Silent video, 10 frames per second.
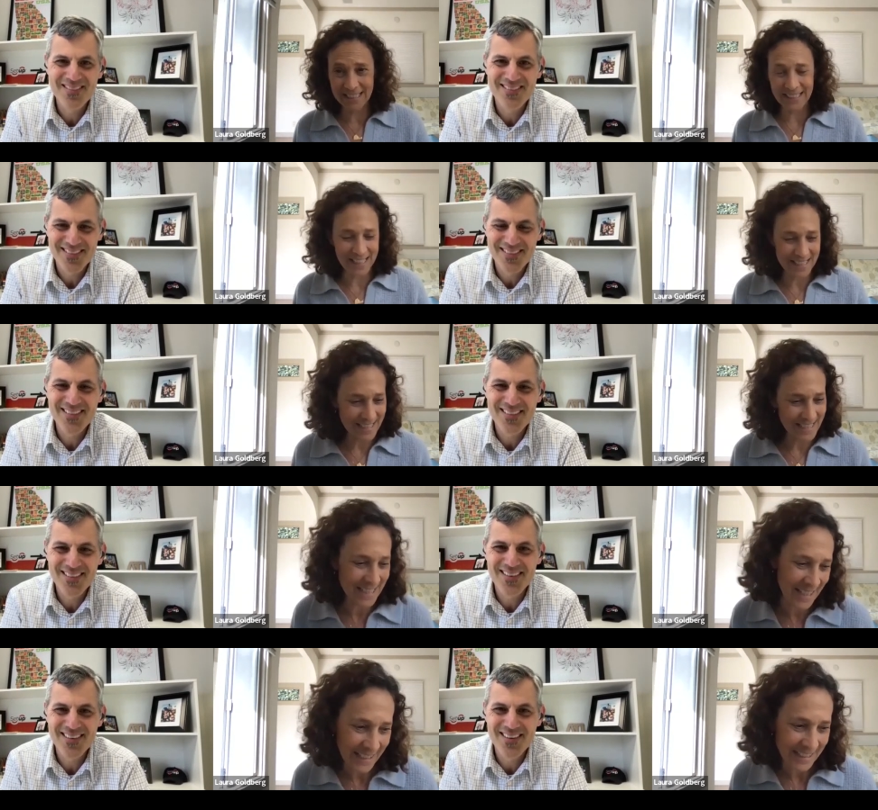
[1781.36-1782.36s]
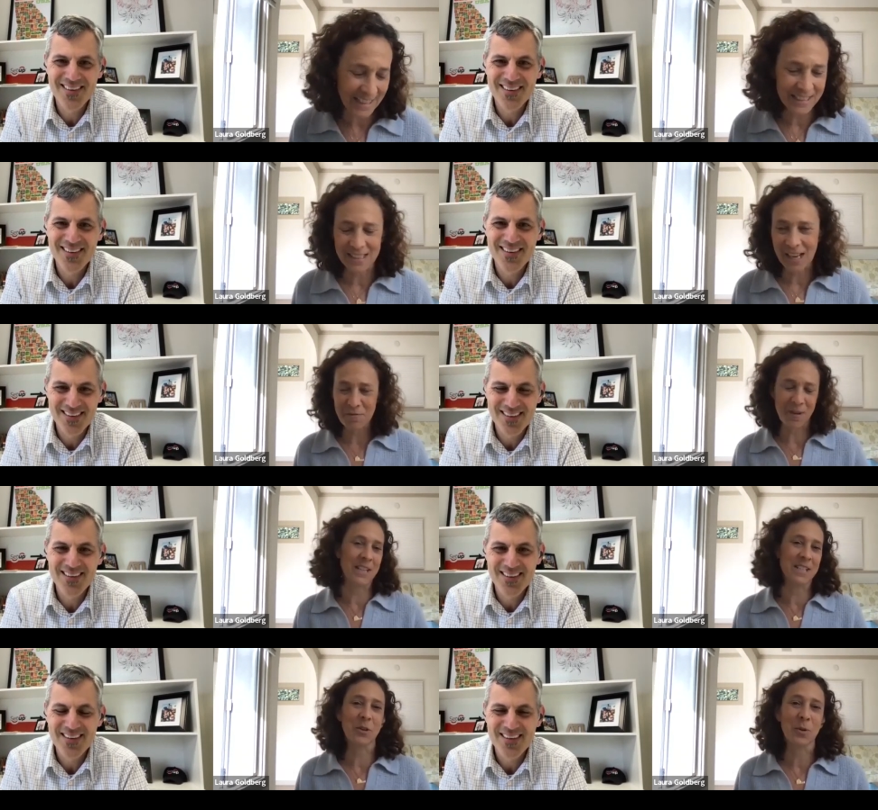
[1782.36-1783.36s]
Speaker 1: and then like eating it that I
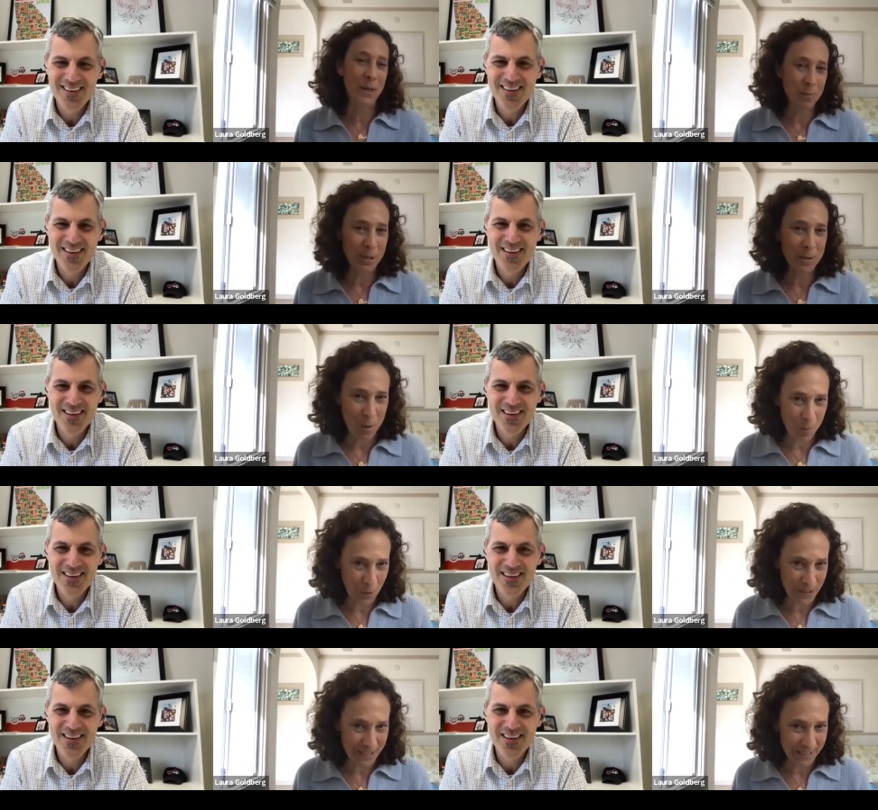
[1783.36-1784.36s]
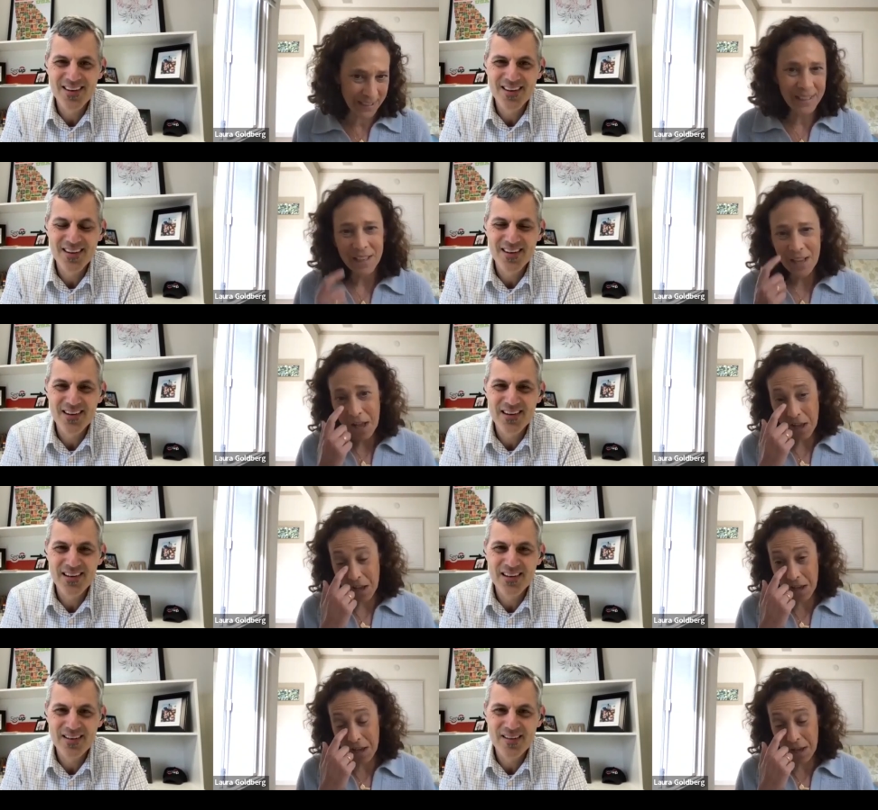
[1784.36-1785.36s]
find incredibly rewarding.
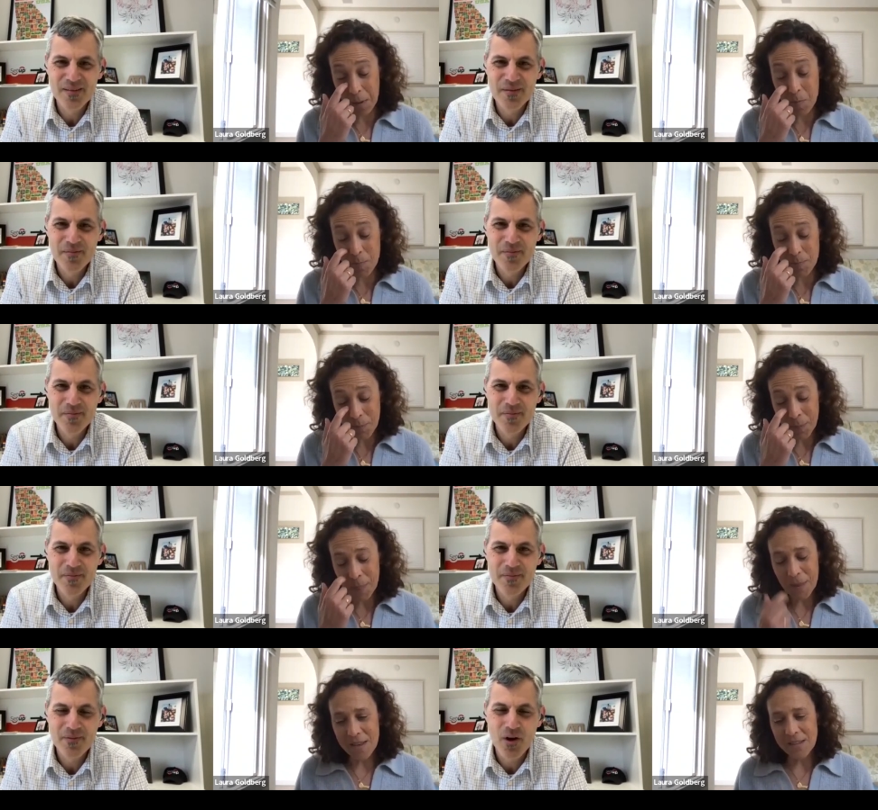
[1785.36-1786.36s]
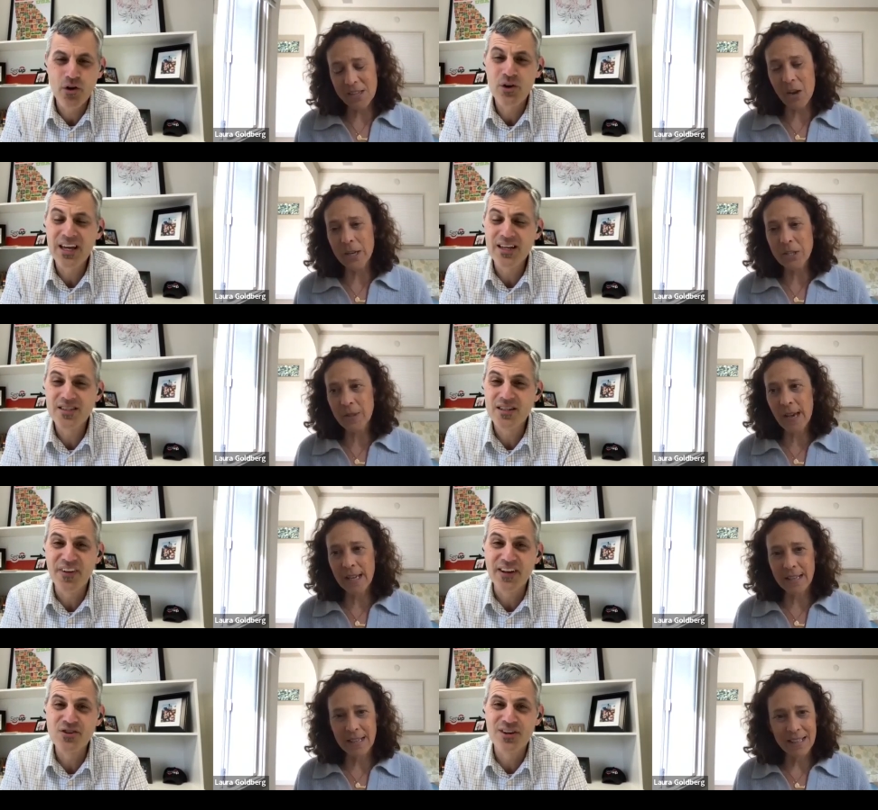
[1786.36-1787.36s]
Um, so are your I kids
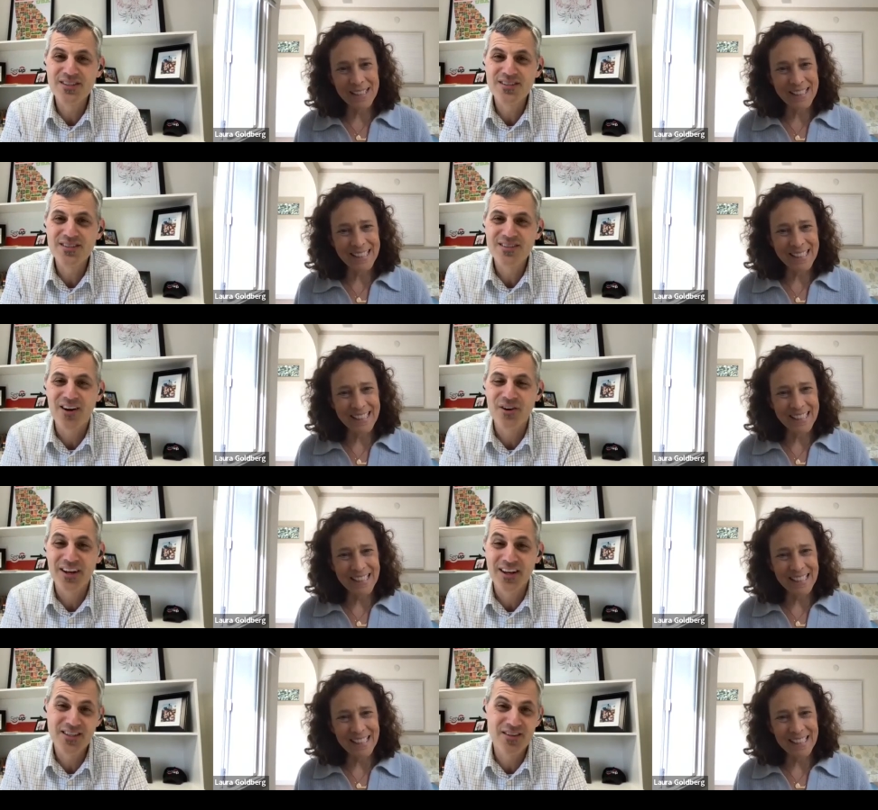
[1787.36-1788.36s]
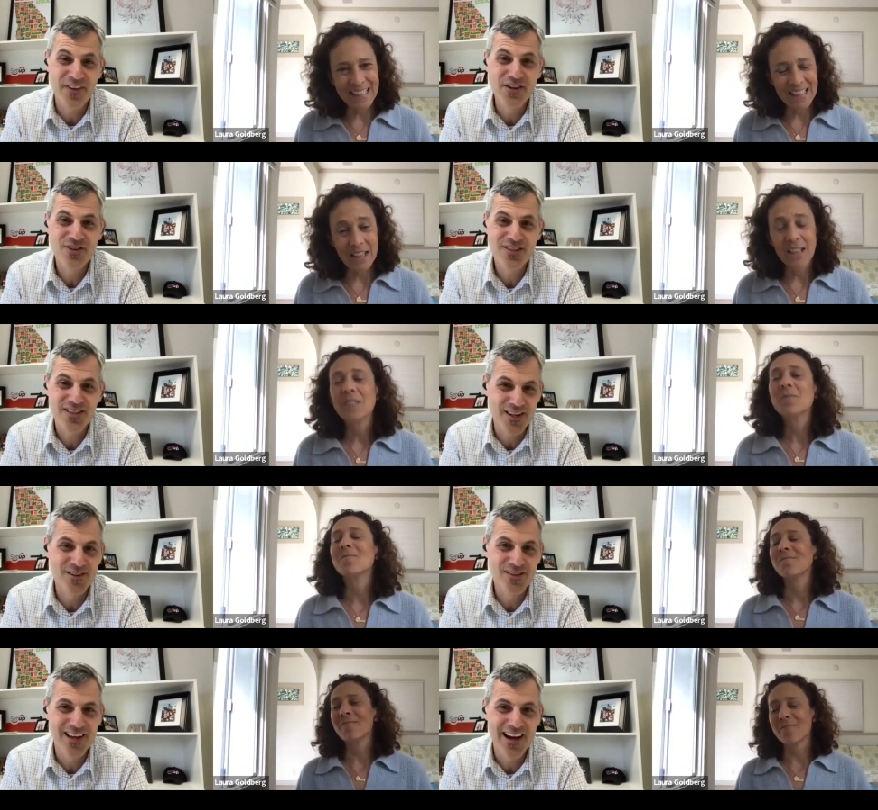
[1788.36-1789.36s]
Speaker 2: adventurous? Are your kids adventurous
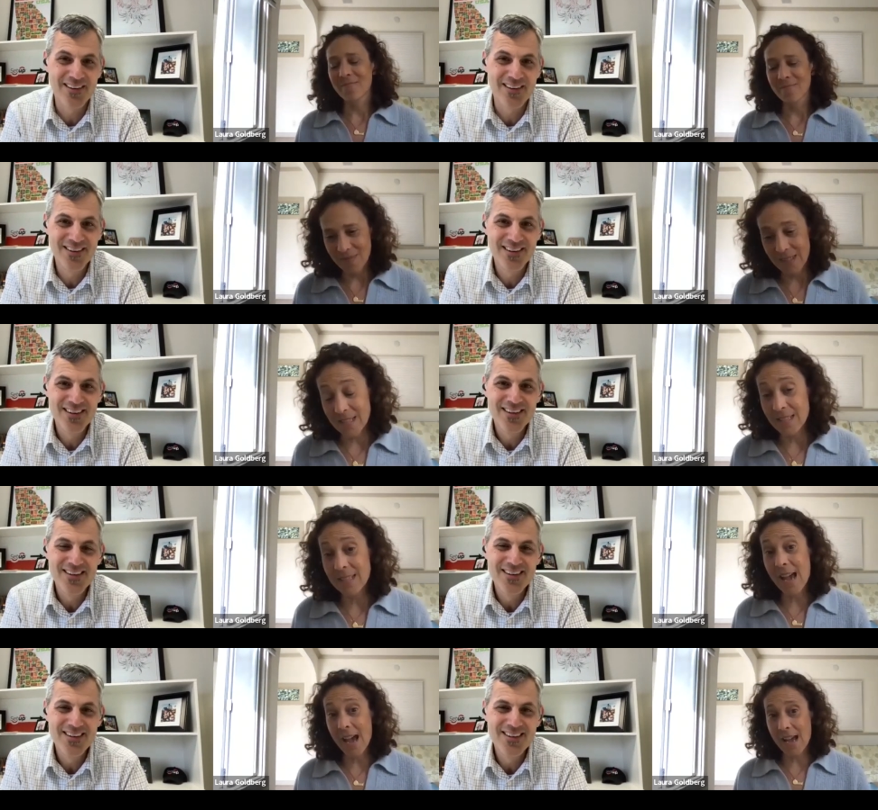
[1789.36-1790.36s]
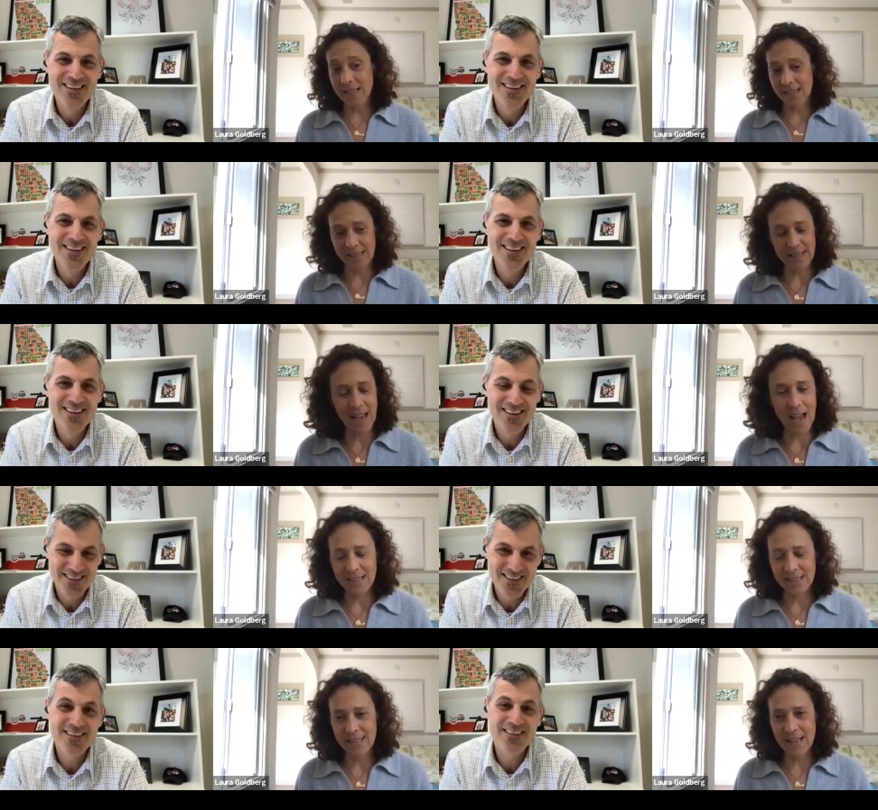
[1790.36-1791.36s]
eaters now?
Speaker 1: Yes,
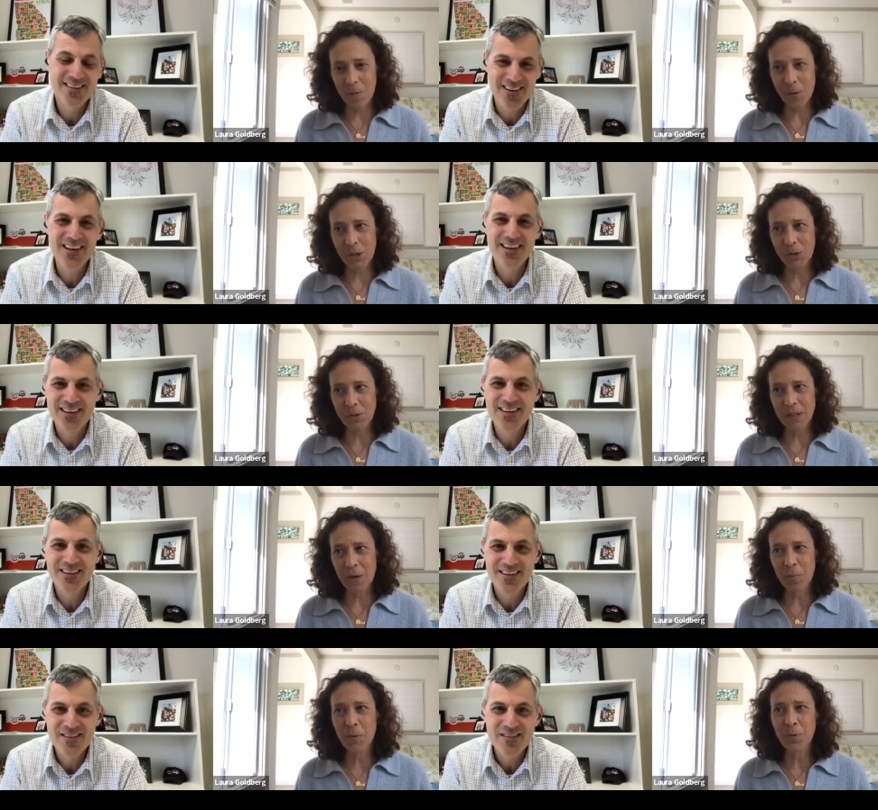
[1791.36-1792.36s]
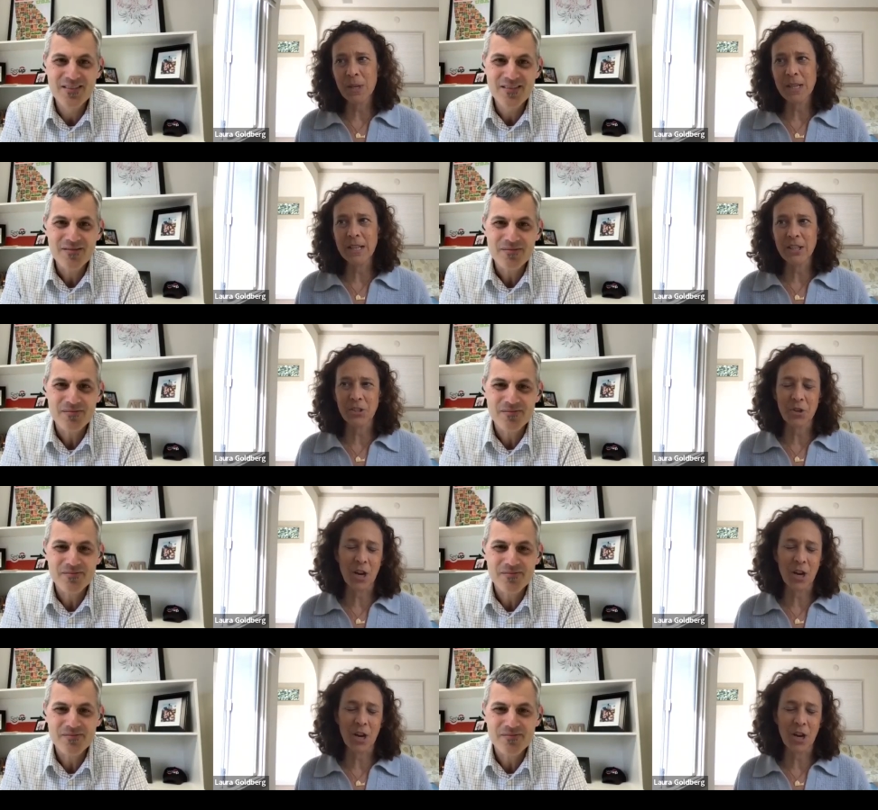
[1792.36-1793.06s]
yes, they will. Great. They're pretty good at